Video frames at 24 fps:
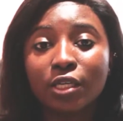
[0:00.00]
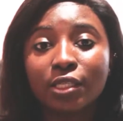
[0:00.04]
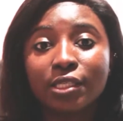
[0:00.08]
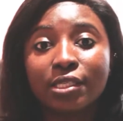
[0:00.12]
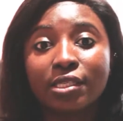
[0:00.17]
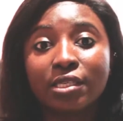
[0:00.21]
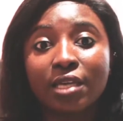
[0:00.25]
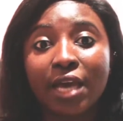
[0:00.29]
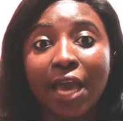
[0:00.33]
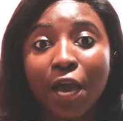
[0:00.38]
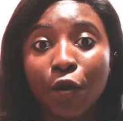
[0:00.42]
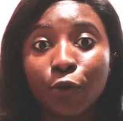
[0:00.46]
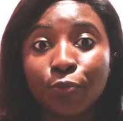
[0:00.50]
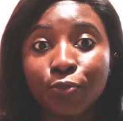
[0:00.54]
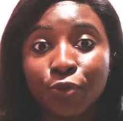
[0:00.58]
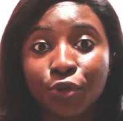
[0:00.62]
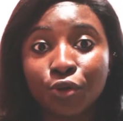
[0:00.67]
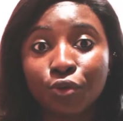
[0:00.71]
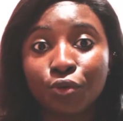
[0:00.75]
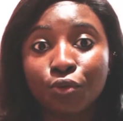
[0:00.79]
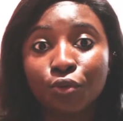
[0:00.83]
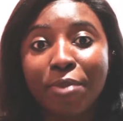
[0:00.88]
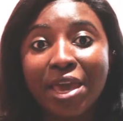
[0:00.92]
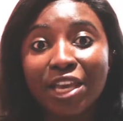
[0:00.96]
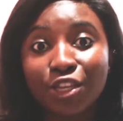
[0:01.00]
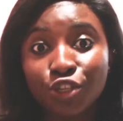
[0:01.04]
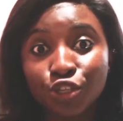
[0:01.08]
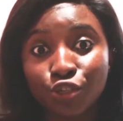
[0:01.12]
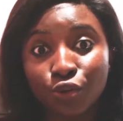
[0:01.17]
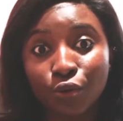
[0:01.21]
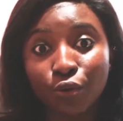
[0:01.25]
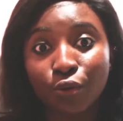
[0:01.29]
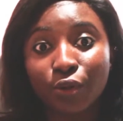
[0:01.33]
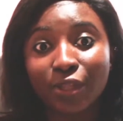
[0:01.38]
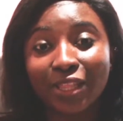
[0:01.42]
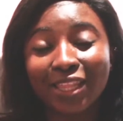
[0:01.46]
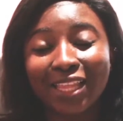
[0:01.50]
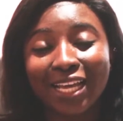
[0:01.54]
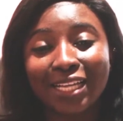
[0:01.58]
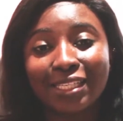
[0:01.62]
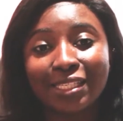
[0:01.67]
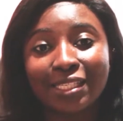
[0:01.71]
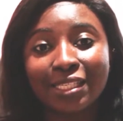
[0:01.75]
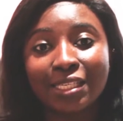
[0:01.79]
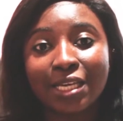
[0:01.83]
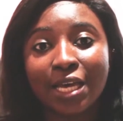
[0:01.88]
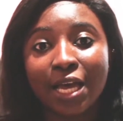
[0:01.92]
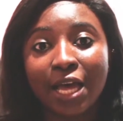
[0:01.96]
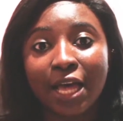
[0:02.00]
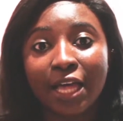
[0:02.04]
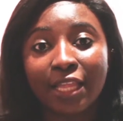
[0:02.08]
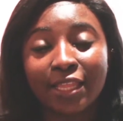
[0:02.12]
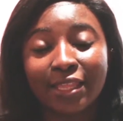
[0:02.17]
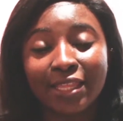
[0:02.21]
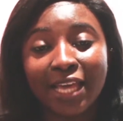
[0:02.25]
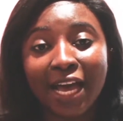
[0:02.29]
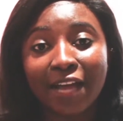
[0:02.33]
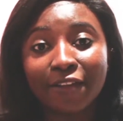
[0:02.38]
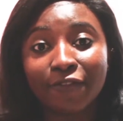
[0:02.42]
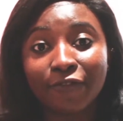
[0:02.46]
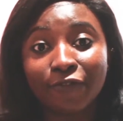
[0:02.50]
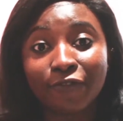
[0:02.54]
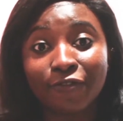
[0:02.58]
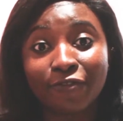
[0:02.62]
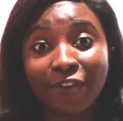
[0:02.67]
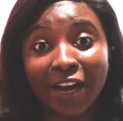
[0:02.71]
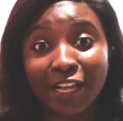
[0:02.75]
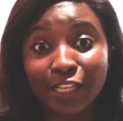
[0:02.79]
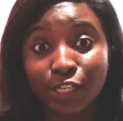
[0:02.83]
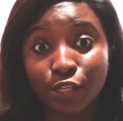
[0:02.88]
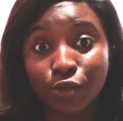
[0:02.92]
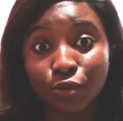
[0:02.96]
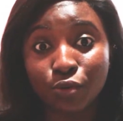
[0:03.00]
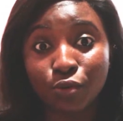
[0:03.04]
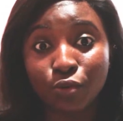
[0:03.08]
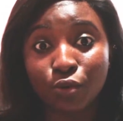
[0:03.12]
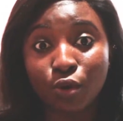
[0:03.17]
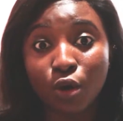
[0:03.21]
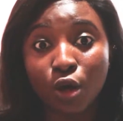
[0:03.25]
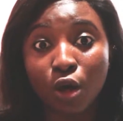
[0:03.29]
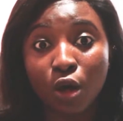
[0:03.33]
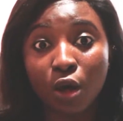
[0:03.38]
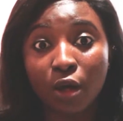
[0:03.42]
to help you make sure that that value,